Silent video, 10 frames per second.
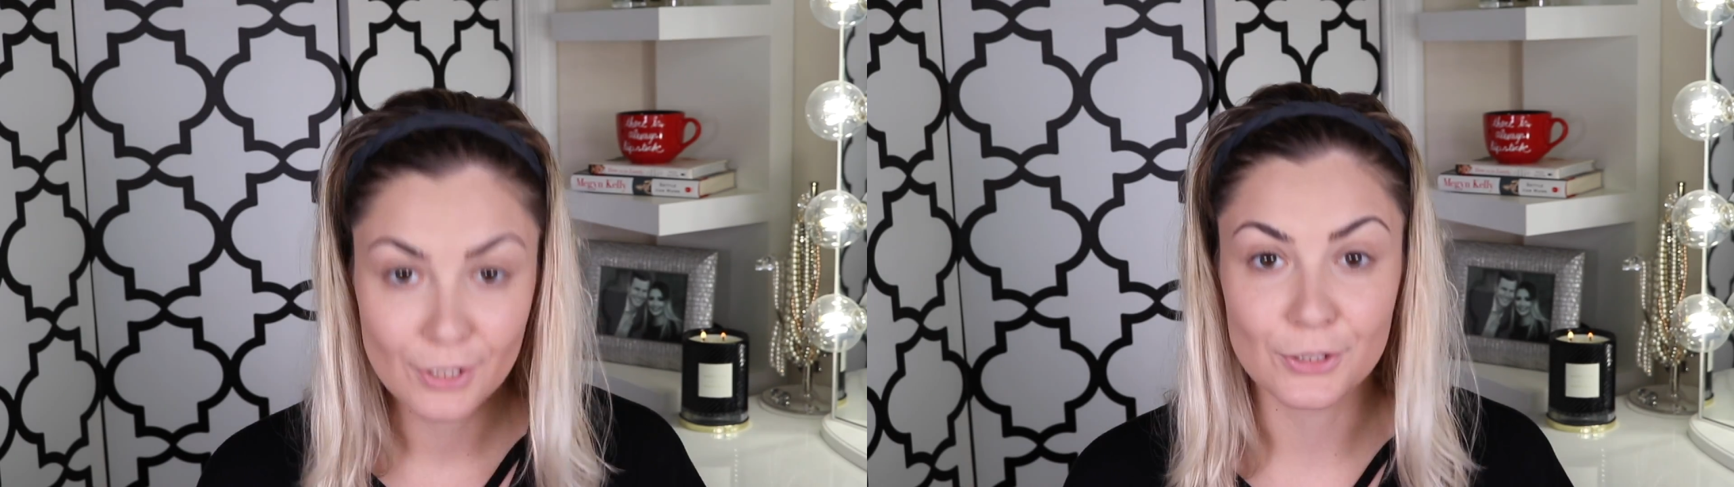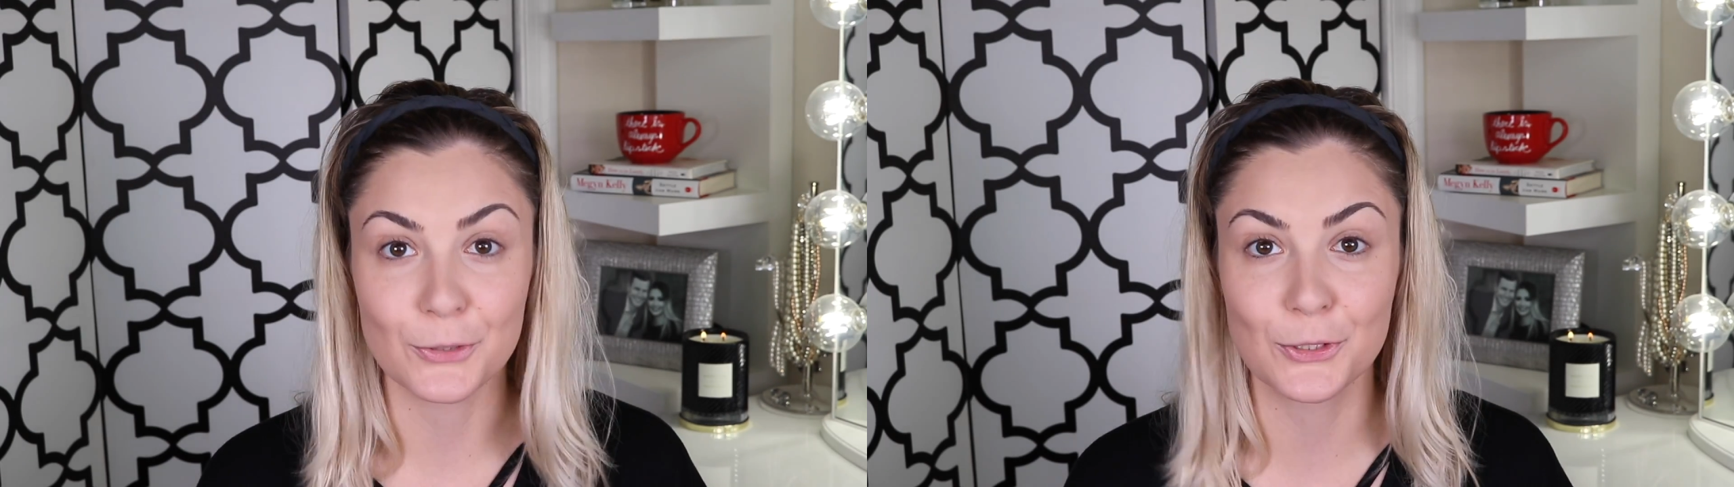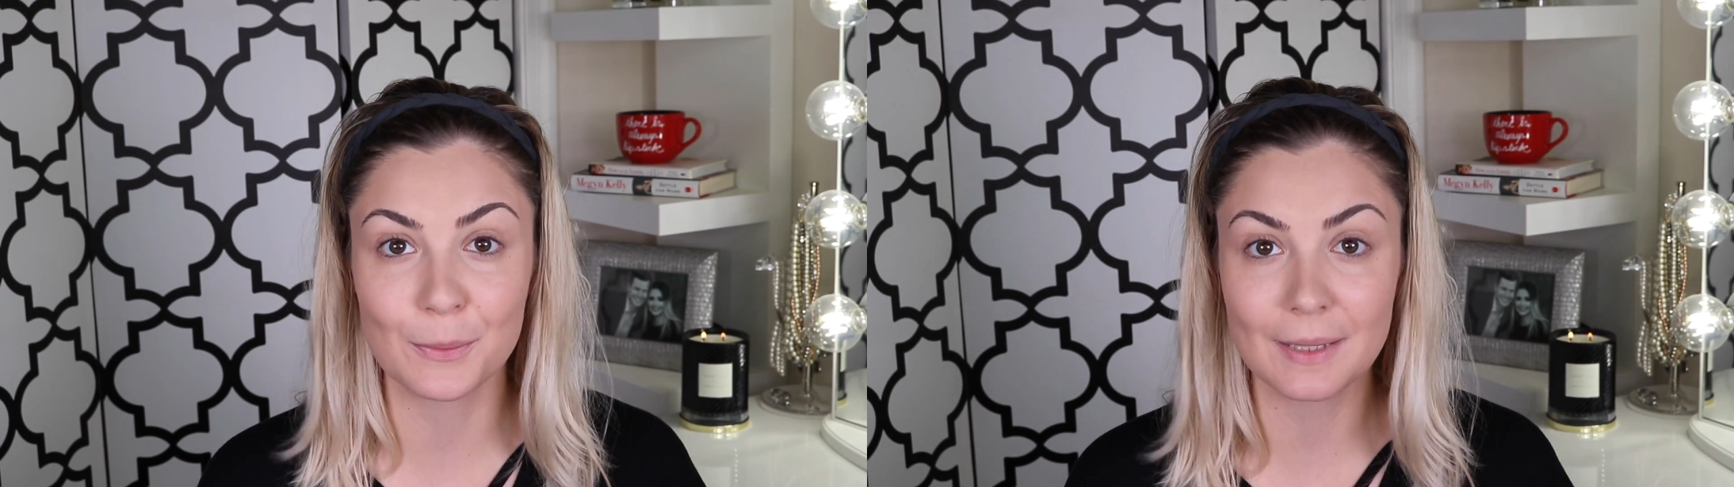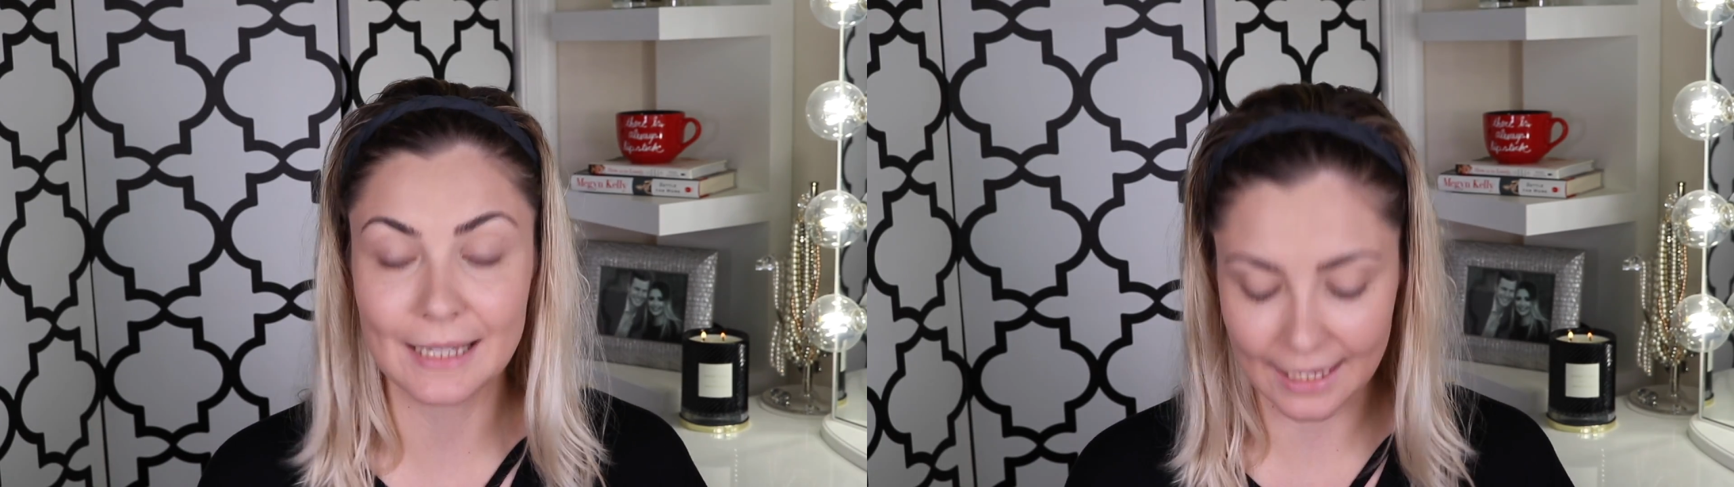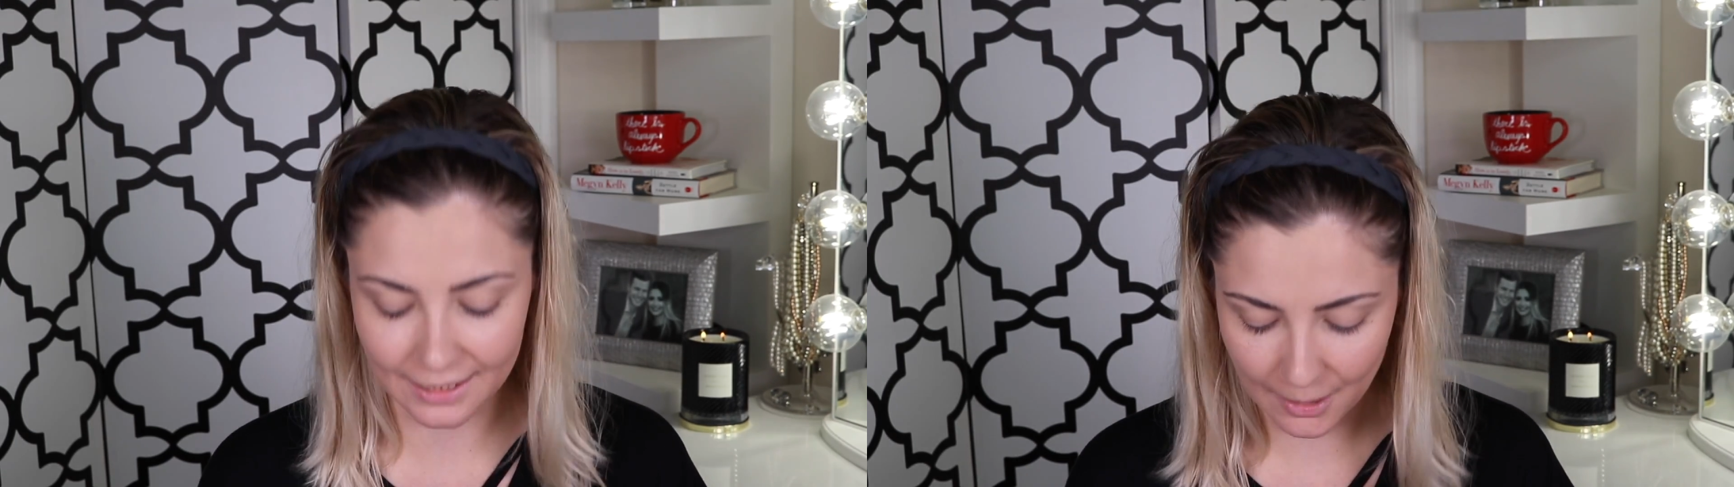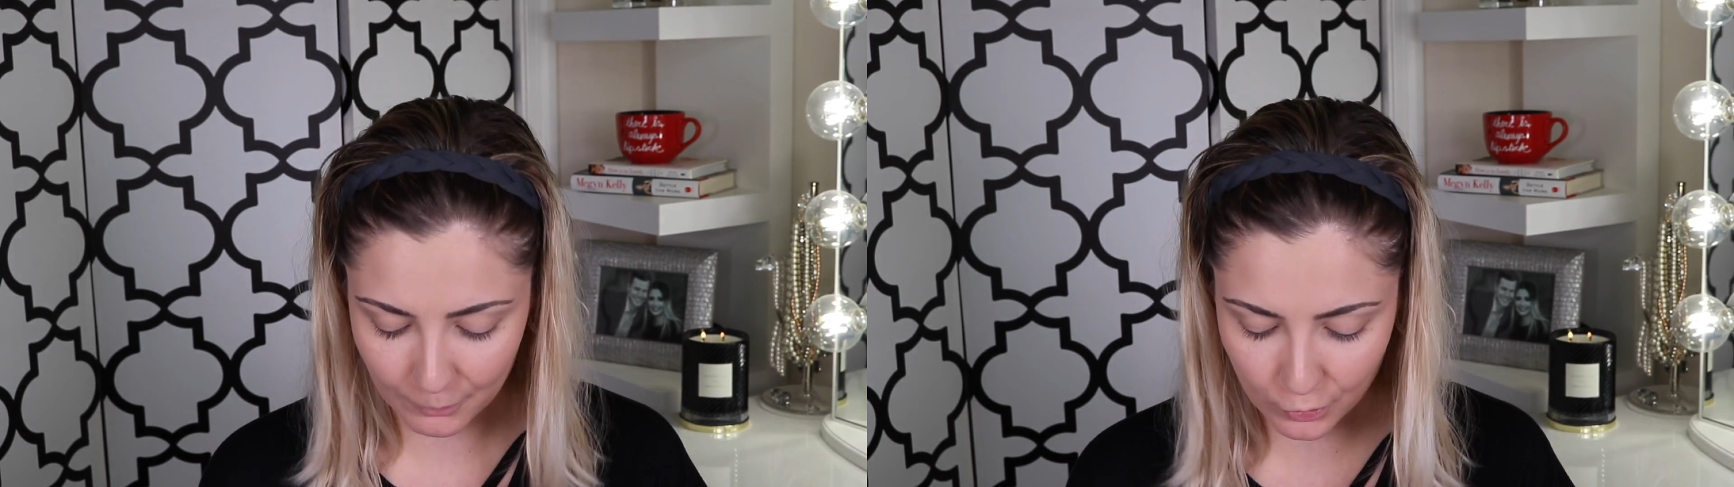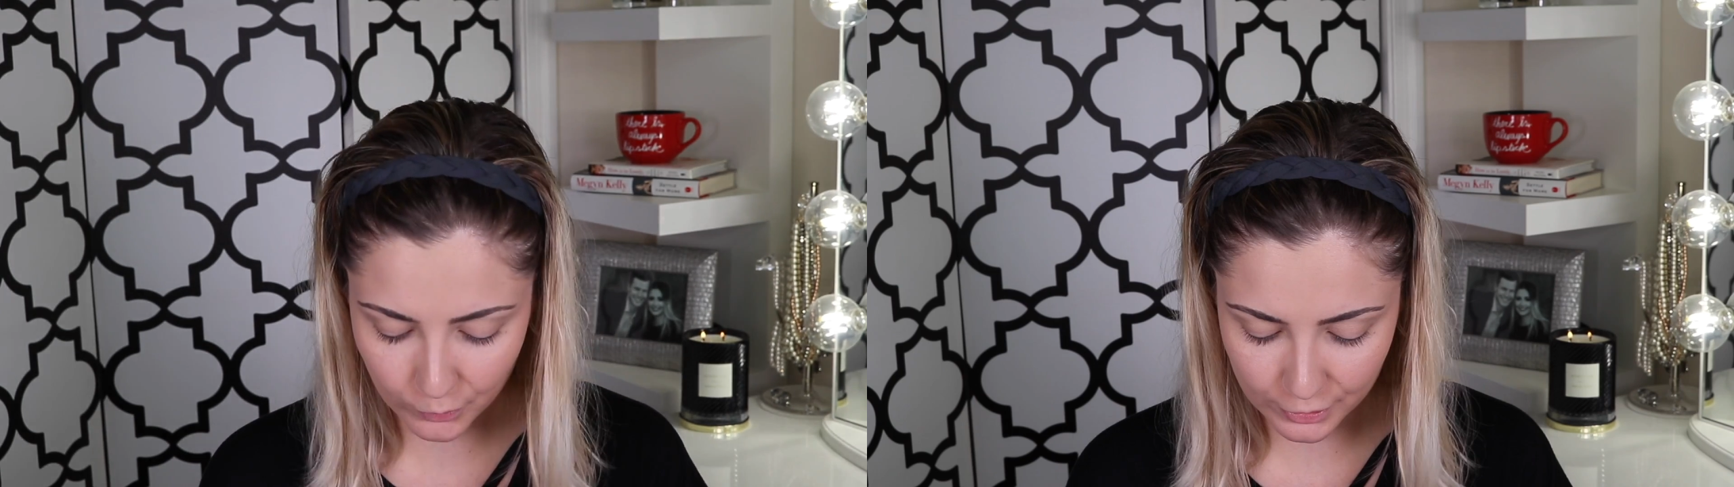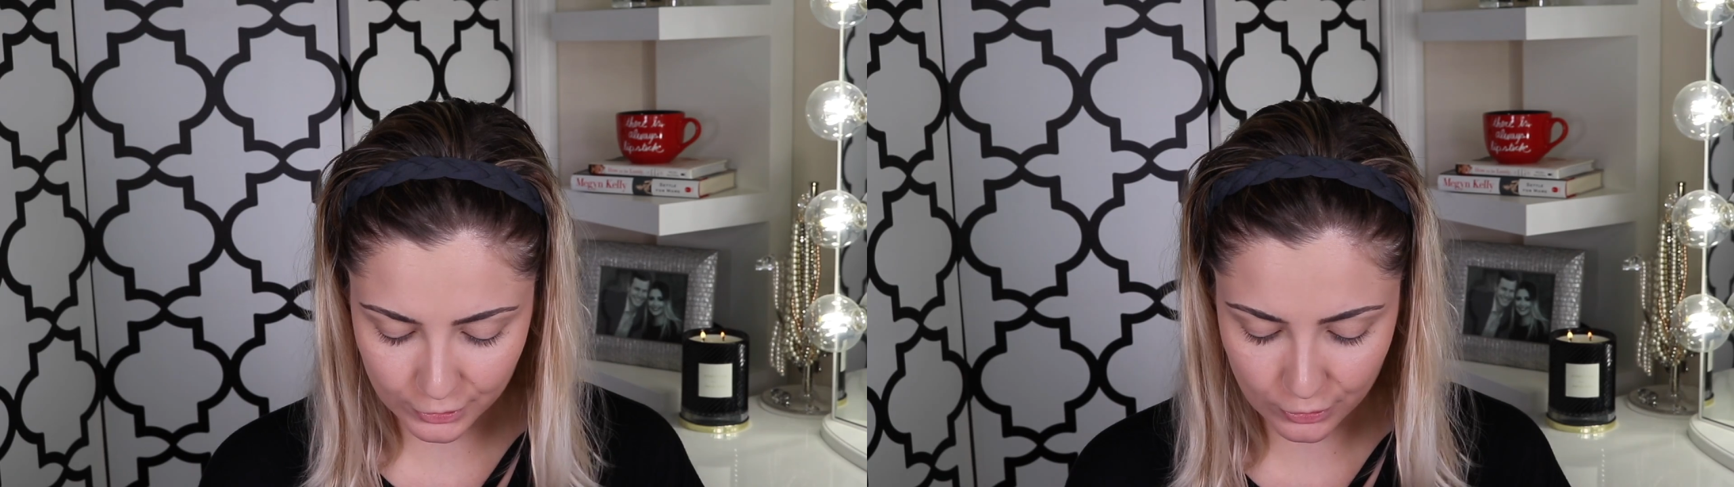So to begin, I'm going